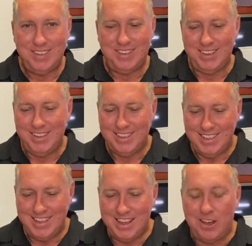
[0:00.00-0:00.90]
okay?
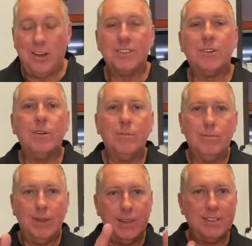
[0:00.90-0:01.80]
Sorry,
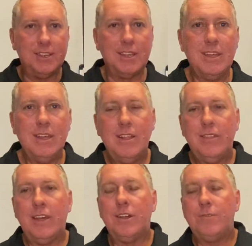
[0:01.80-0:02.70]
one last thing.
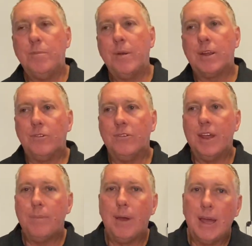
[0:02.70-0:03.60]
They got a few mackerel
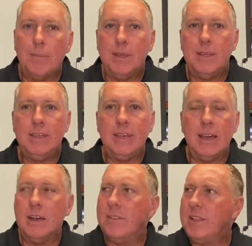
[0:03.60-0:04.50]
down at Palmy.
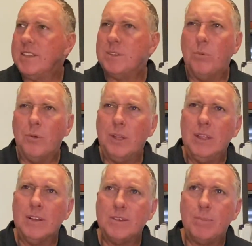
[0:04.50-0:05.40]
I think this morning
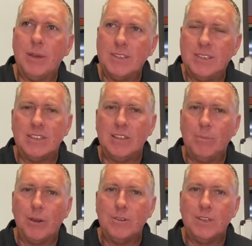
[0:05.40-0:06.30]
there was about 60
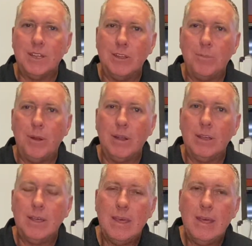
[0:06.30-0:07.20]
boats down there
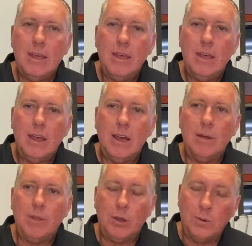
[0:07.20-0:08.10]
apparently.
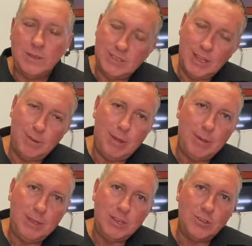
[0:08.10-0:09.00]
They always start at
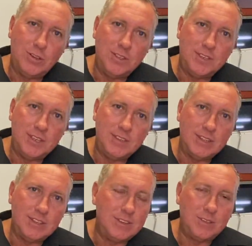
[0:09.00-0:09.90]
Palm Beach early in the season.
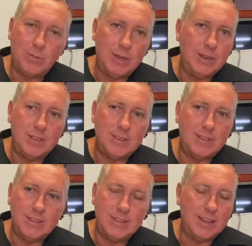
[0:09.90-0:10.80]
That's just the way it is.
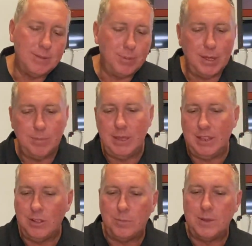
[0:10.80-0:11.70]
They start at Palmy, you get
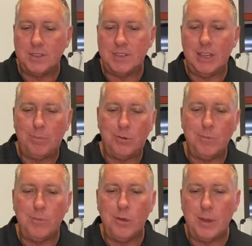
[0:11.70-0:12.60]
the odd ones at Southport
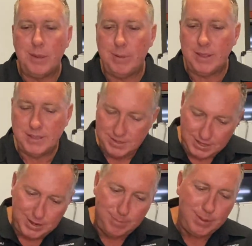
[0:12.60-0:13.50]
and Mermaid, but they
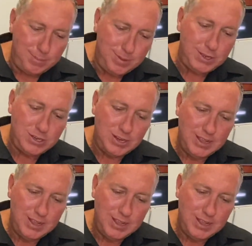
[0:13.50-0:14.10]
start at Palm Beach,